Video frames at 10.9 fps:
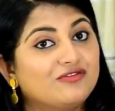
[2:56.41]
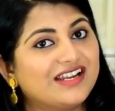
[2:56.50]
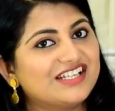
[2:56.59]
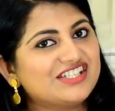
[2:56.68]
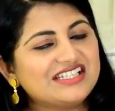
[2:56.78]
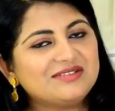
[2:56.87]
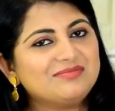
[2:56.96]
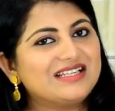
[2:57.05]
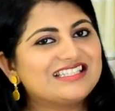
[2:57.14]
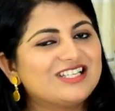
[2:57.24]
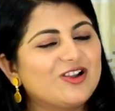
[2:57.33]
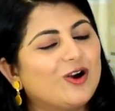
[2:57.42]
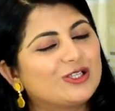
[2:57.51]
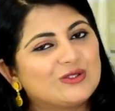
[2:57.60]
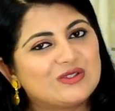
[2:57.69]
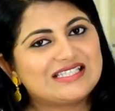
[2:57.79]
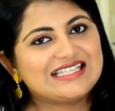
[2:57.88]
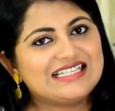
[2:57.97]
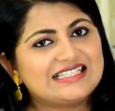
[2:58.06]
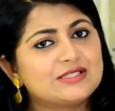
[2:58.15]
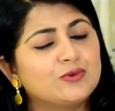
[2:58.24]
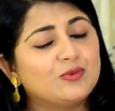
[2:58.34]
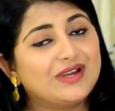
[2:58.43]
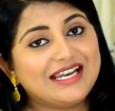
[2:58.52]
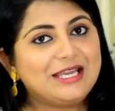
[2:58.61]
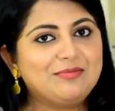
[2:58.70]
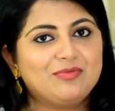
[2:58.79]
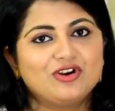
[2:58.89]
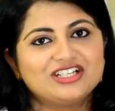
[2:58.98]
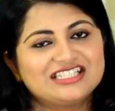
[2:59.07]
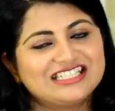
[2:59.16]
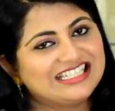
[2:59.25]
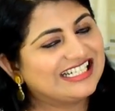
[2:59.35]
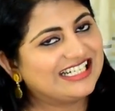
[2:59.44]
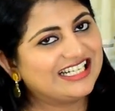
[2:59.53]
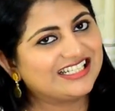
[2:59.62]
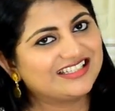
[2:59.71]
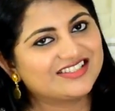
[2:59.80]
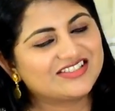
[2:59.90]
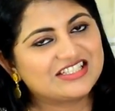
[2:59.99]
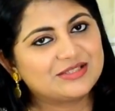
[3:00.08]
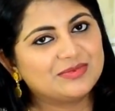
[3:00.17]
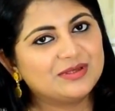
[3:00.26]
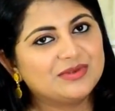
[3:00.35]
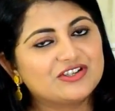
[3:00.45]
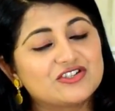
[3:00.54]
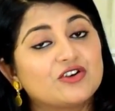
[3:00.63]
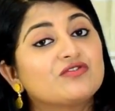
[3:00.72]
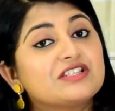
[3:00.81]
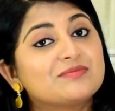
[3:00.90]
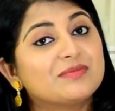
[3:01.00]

Fresh Indian basil or tulsi is a very important ingredient in this recipe because of its